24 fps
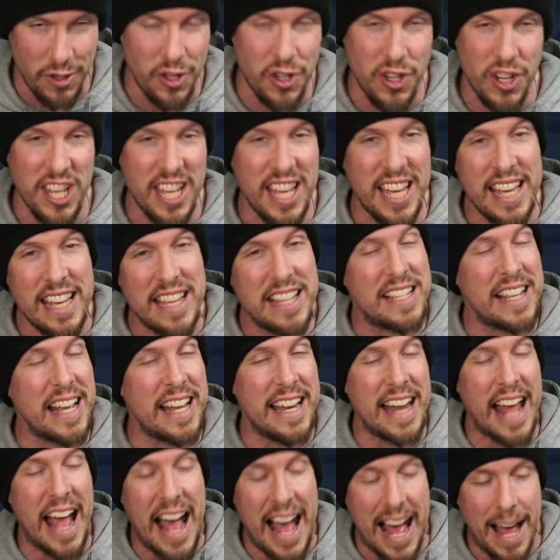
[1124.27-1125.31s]
She is
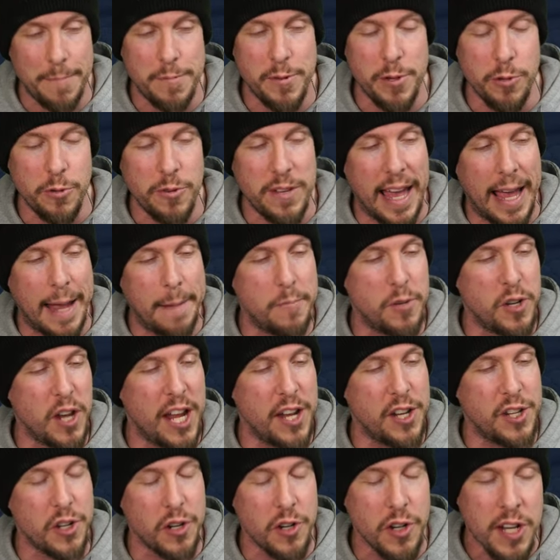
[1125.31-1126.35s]
an absolute game
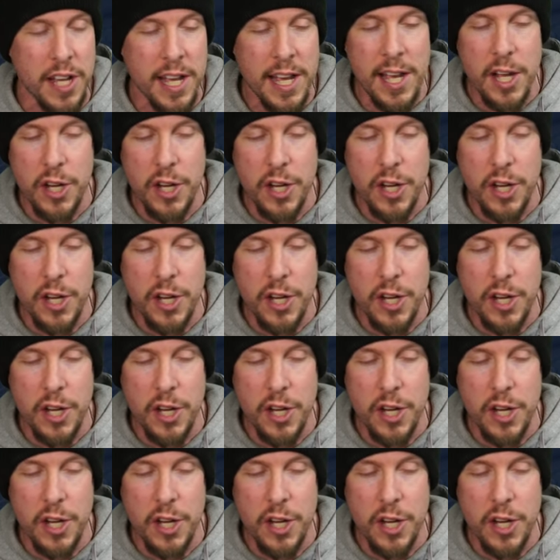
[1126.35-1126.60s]
changer.